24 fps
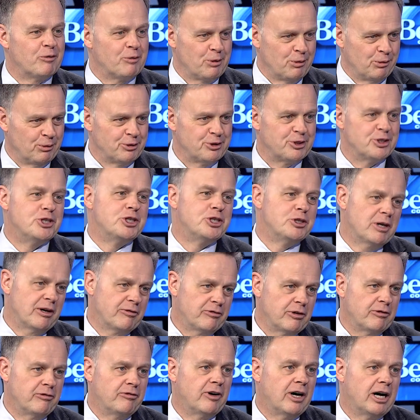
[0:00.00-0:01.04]
rules that you have
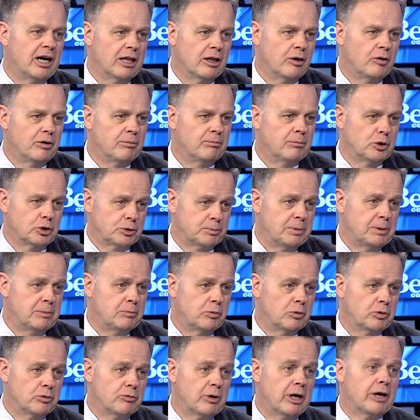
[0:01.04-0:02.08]
to follow, and most
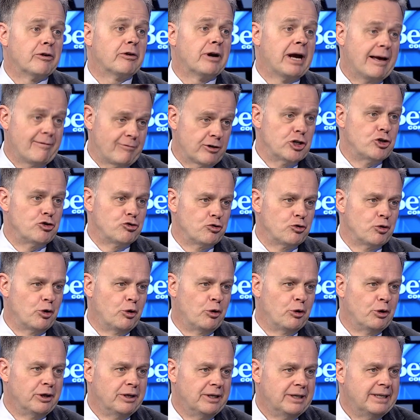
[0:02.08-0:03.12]
people would rather have
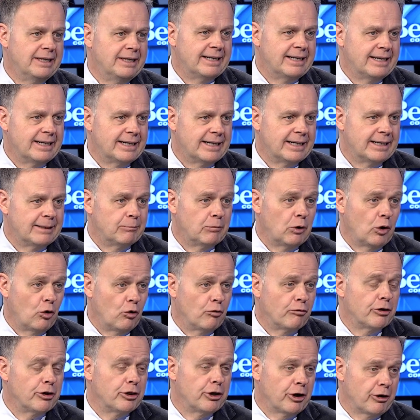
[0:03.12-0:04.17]
control um,
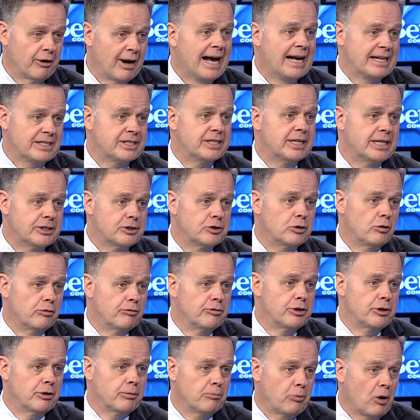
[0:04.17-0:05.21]
over their assets,
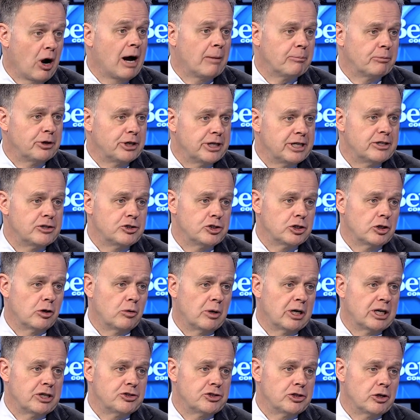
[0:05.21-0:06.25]
over their property, and so
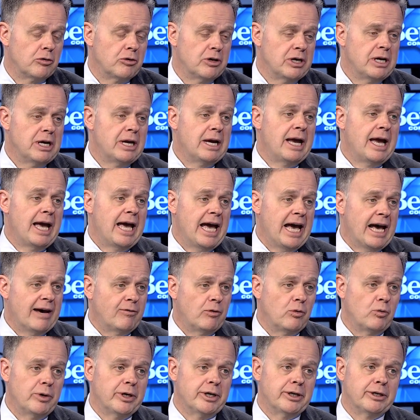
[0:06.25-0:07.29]
on. So have
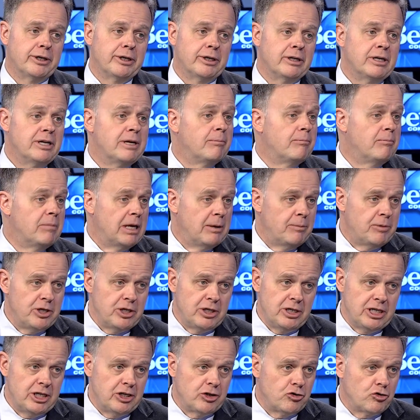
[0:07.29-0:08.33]
a will. Maybe you
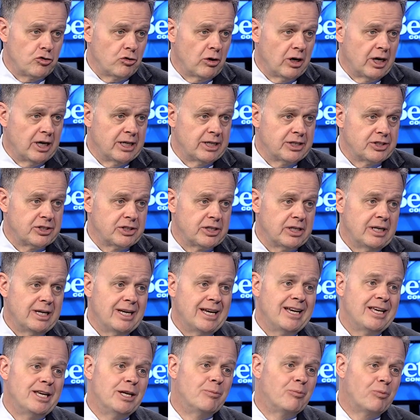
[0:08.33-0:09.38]
need a trust.
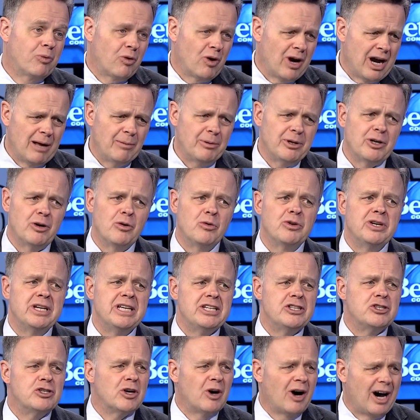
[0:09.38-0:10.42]
You probably don't
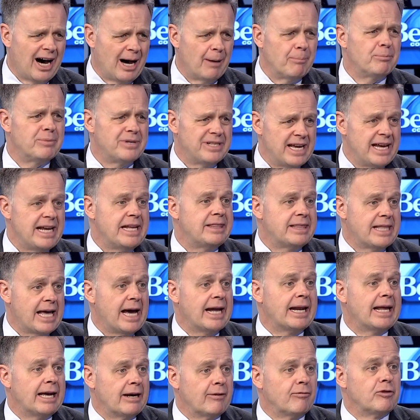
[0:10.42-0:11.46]
need to update
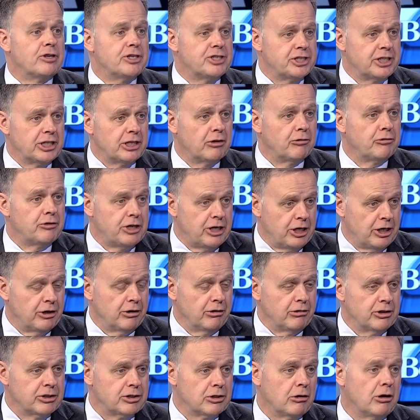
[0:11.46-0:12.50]
that every single
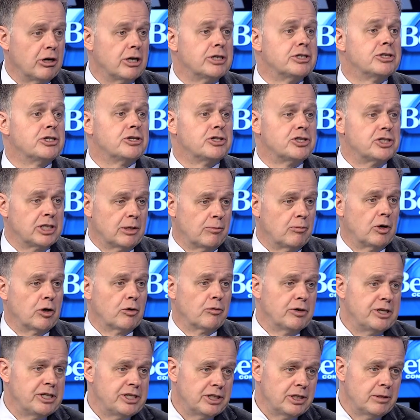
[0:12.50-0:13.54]
year as long as it's somewhat
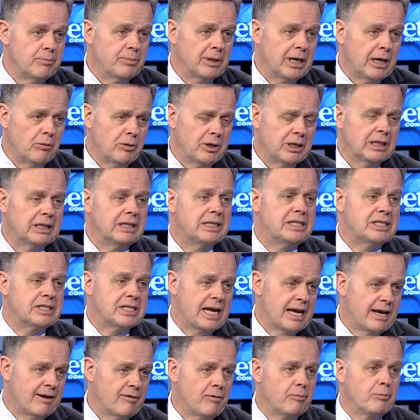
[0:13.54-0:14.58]
recent, but I would at least
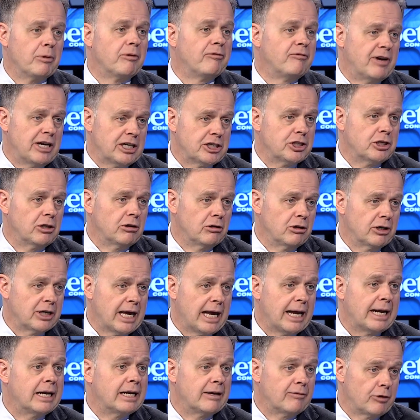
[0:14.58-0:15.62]
have a professional look
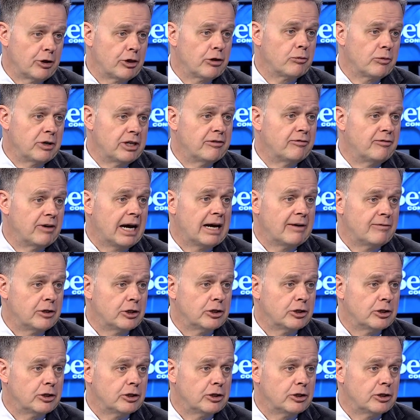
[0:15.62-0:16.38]
at it every three to five years